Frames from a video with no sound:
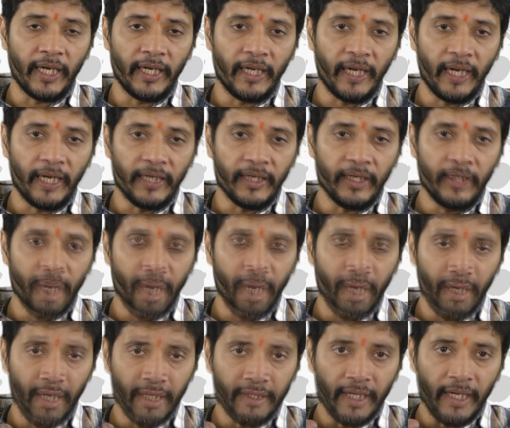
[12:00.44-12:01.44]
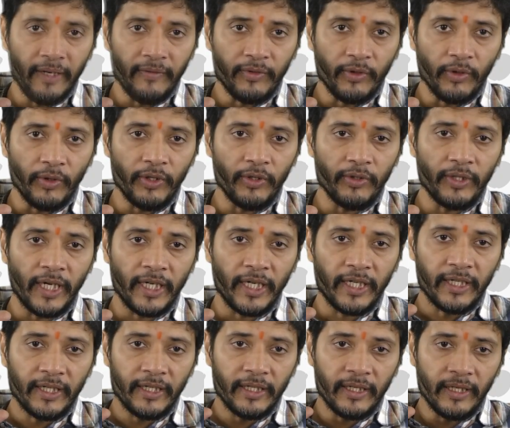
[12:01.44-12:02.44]
and as I have told you
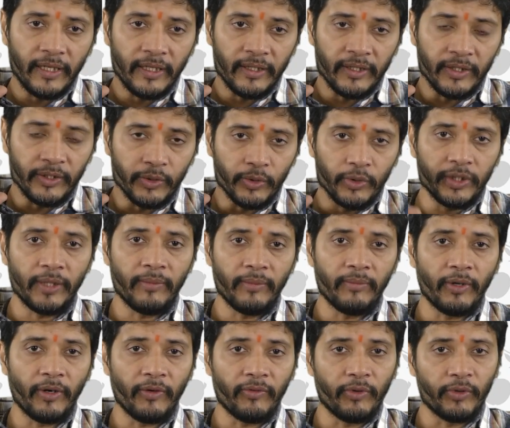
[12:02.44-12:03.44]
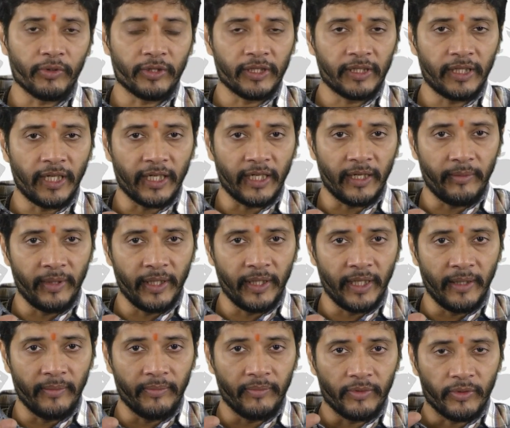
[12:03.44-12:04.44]
that huge number of courses are coming
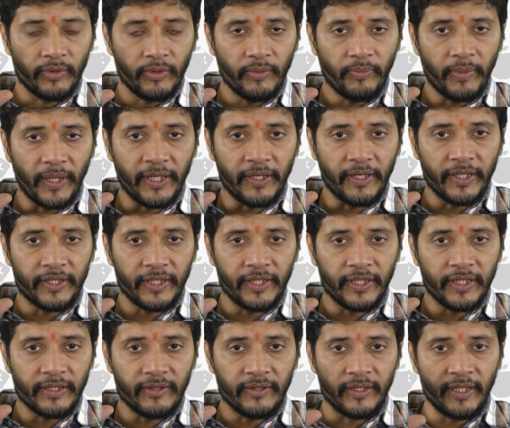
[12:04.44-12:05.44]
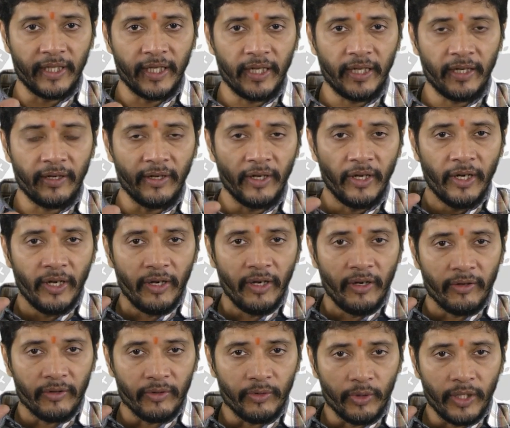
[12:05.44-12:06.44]
up. So penetration is there,
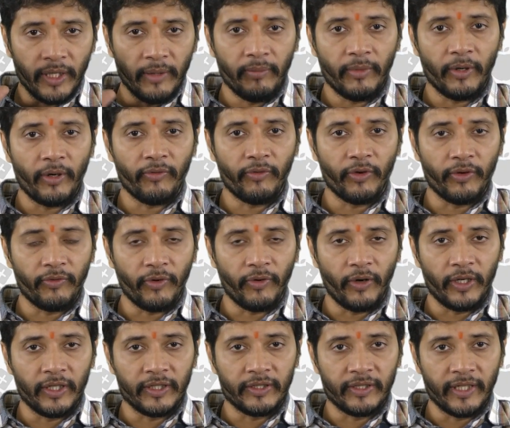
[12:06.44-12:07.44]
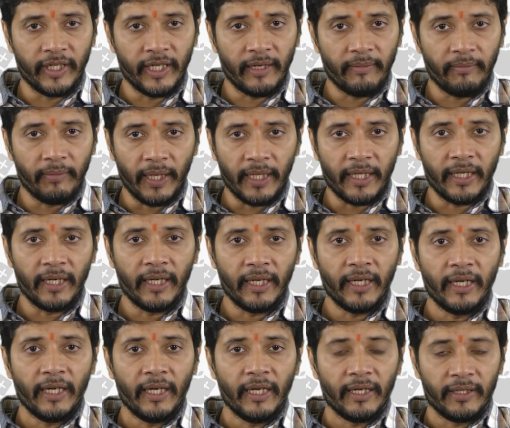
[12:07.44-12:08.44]
good number of footfall is there, but
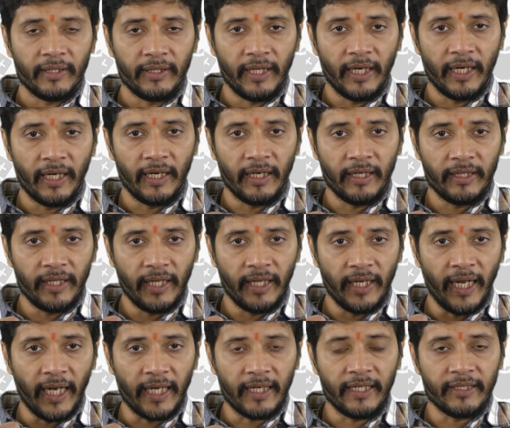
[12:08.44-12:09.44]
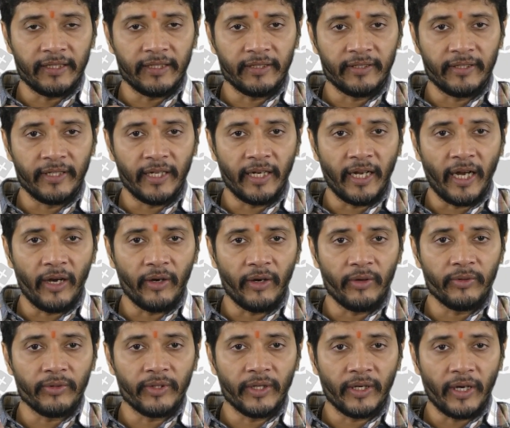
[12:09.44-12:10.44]
the lackness is there. How
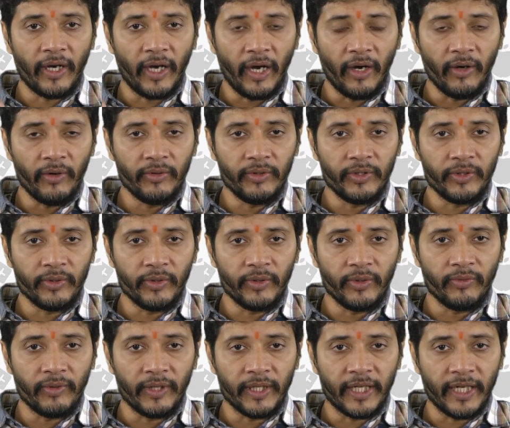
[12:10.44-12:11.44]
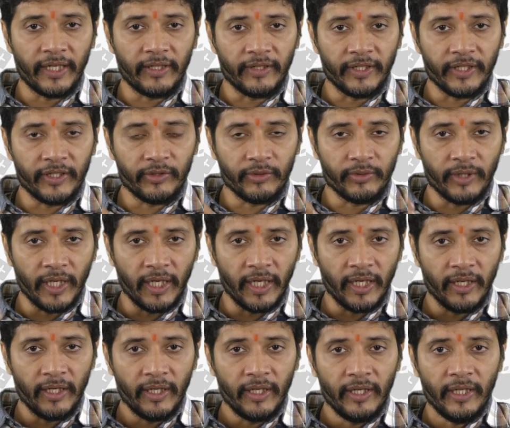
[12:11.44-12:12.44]
one can reach to the
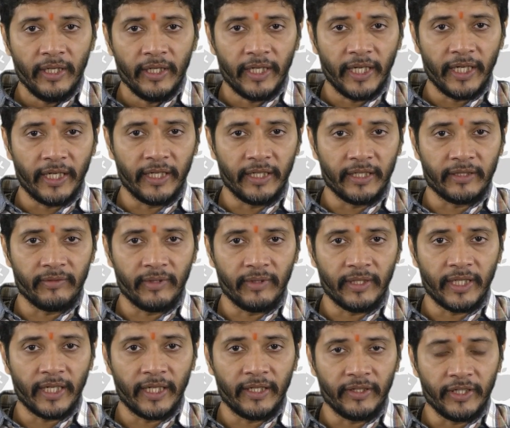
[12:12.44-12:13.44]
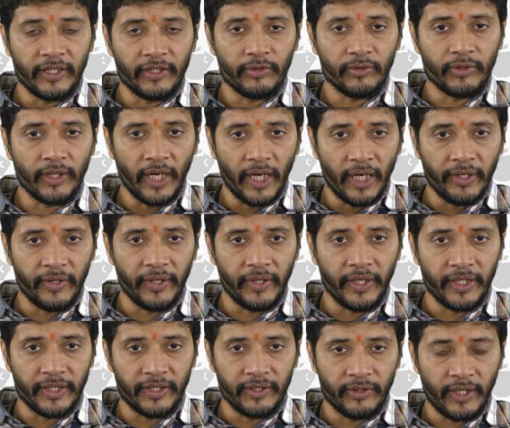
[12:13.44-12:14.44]
takers, one can reach to the
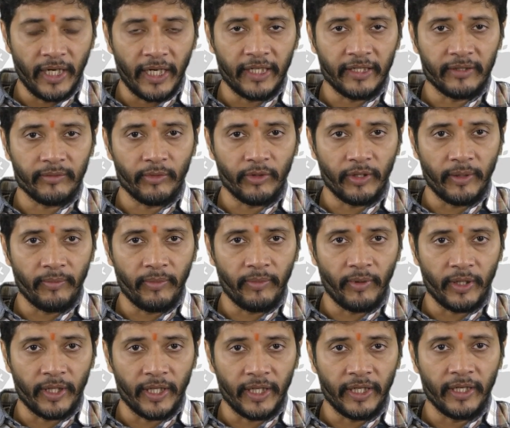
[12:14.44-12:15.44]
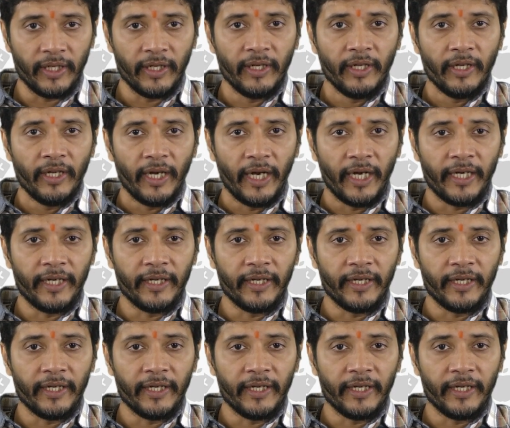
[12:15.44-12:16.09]
unreached. That is more important. And